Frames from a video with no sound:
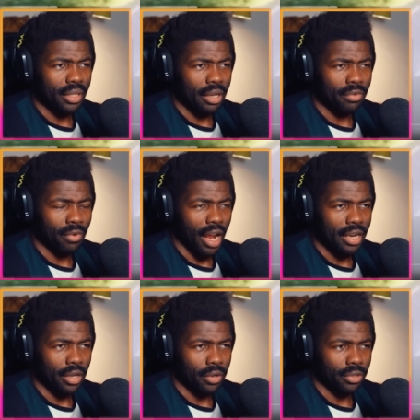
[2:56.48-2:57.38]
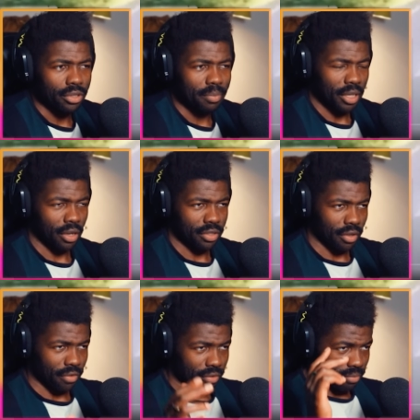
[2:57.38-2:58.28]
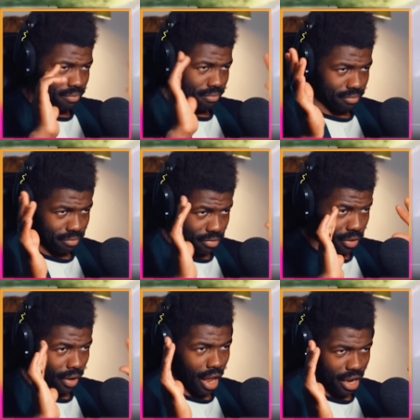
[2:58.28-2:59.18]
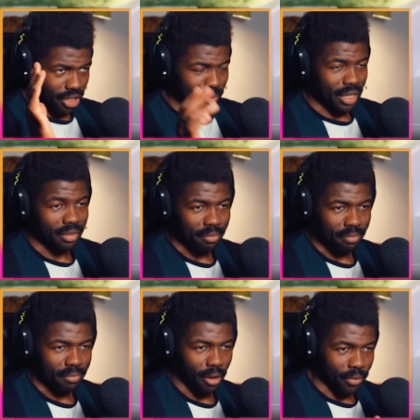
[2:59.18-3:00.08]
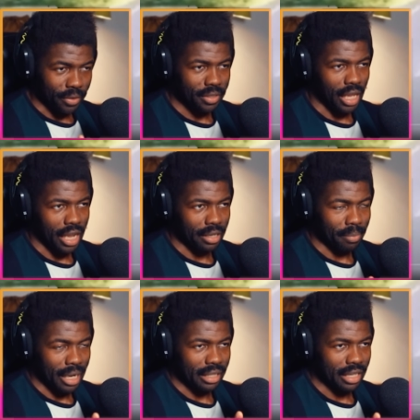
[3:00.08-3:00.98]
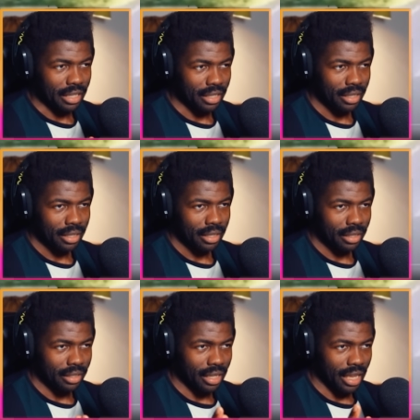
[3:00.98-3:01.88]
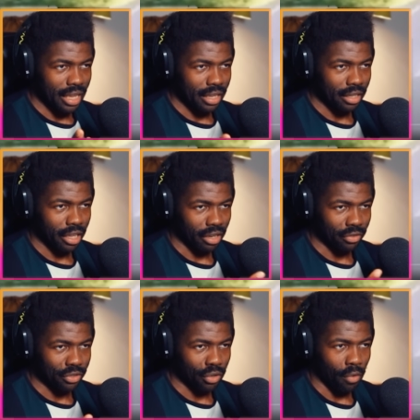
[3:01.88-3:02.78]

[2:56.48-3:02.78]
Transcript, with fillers: that rhinos, because of their eyes being on the side, meant that they kind of saw